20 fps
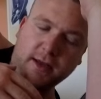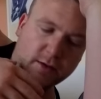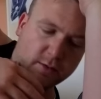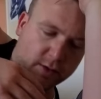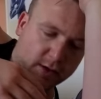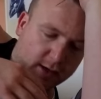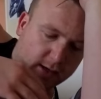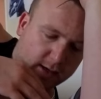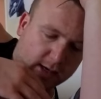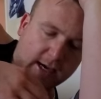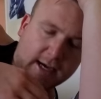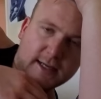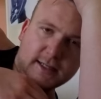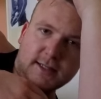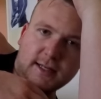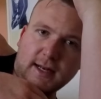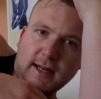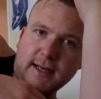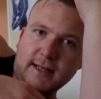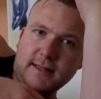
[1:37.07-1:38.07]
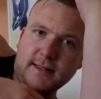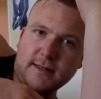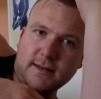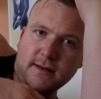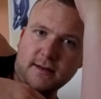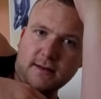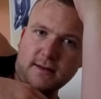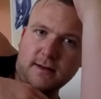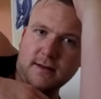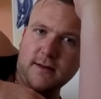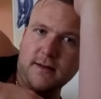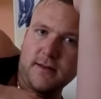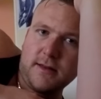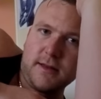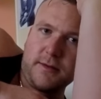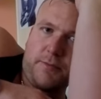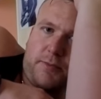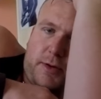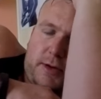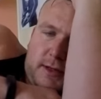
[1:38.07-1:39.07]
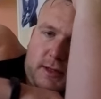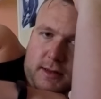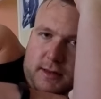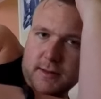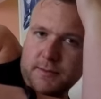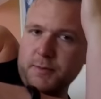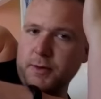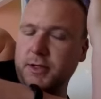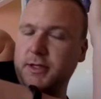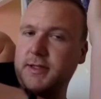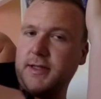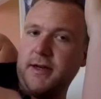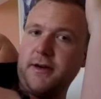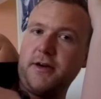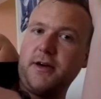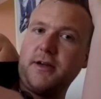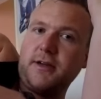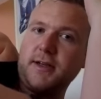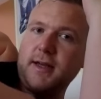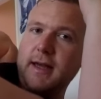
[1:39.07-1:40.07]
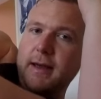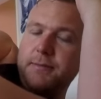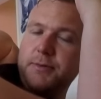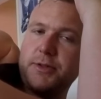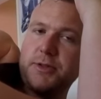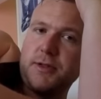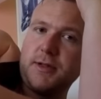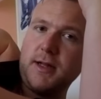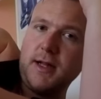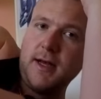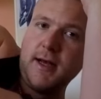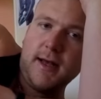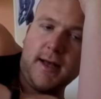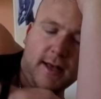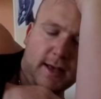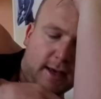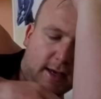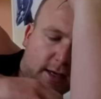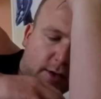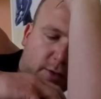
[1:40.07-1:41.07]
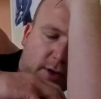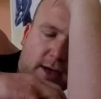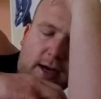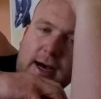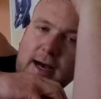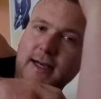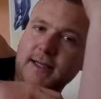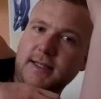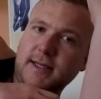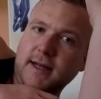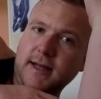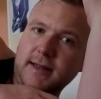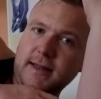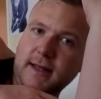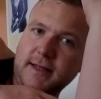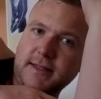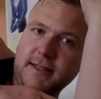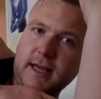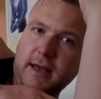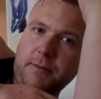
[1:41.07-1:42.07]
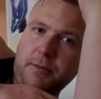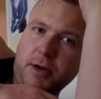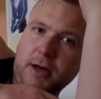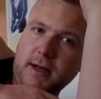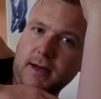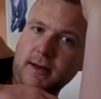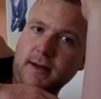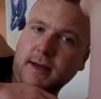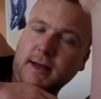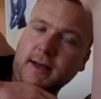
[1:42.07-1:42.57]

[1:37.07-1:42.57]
You want to isolate the, pro the posterior capsule, you want to isolate that scapula,